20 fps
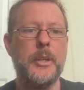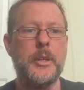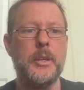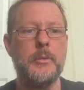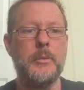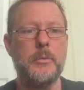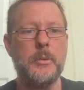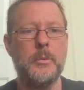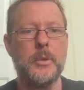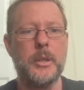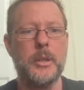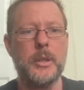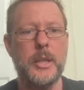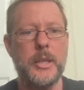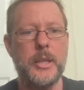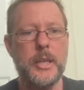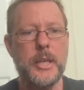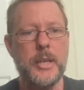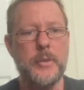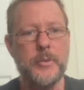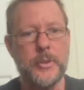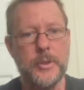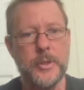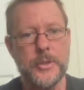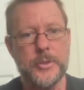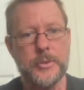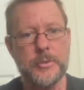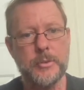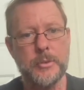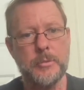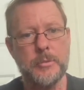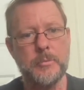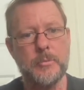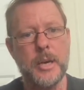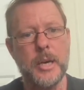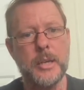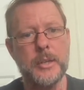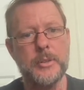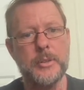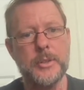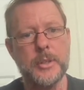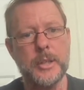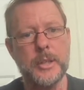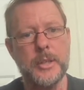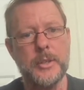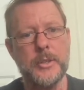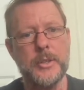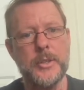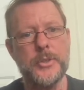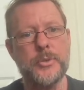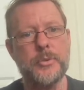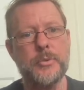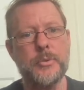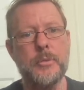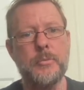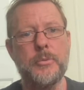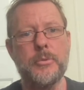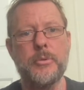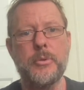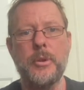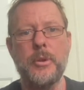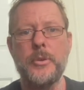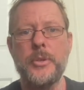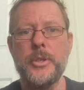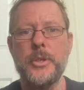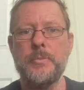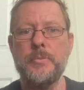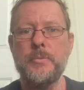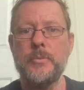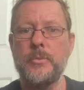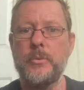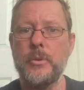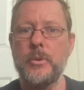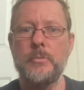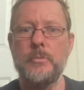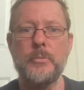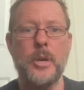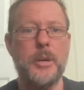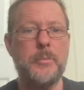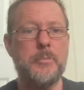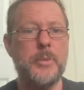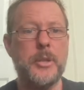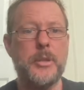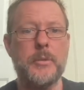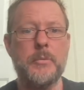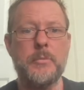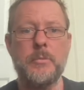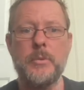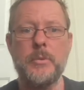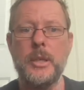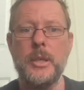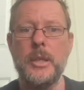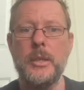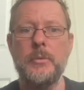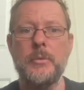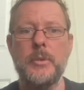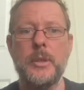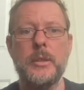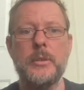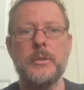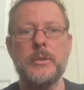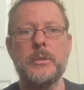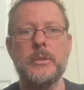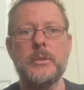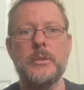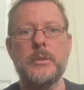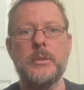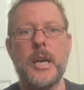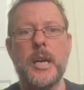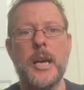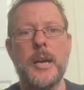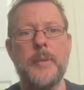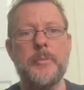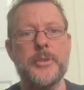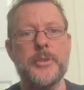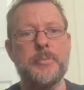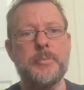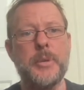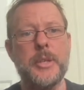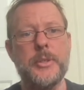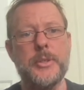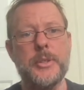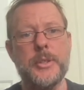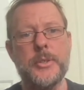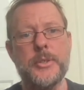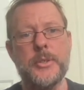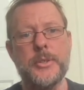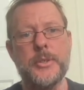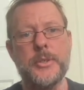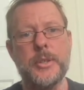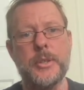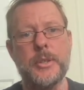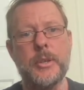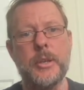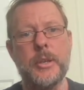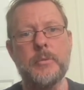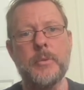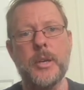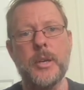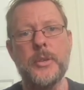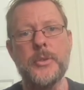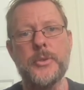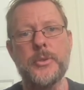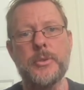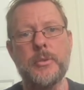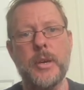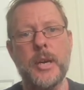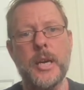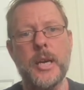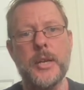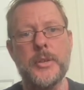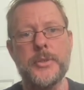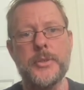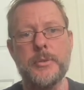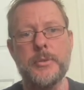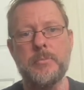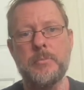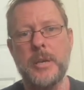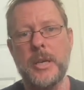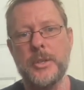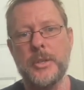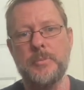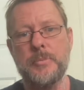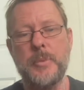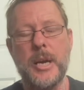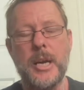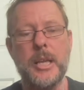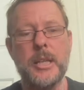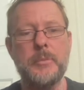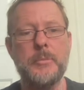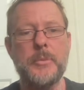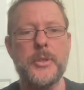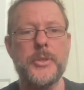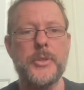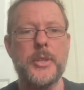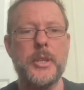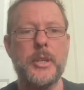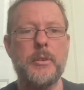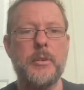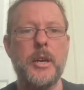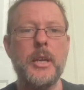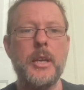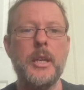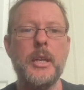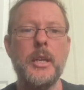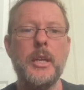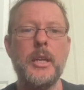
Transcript: We want to let even this group run to let this group through. And this group might be the really, really good species like Rhodes grass and Paspalum, etc.